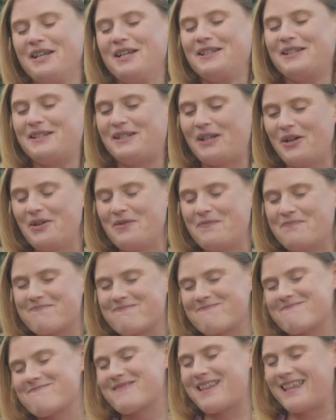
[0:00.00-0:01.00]
So
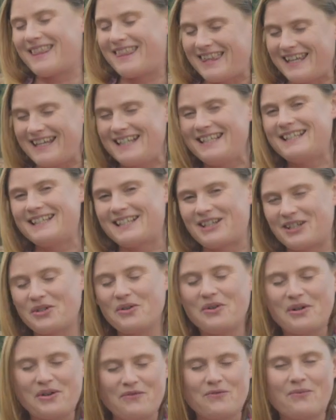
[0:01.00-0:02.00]
things
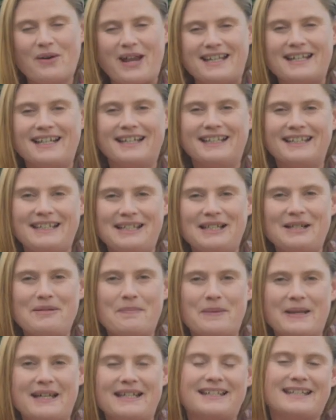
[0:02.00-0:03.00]
sort of went a little
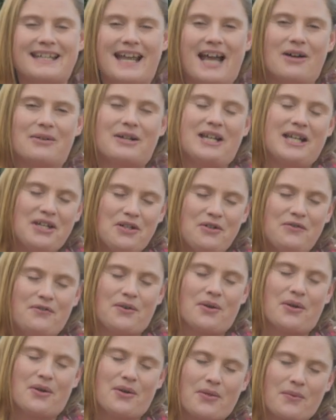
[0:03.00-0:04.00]
bit downhill
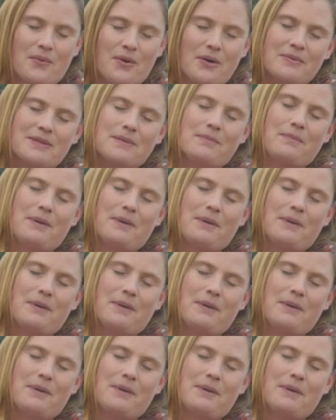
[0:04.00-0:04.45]
for earthworms.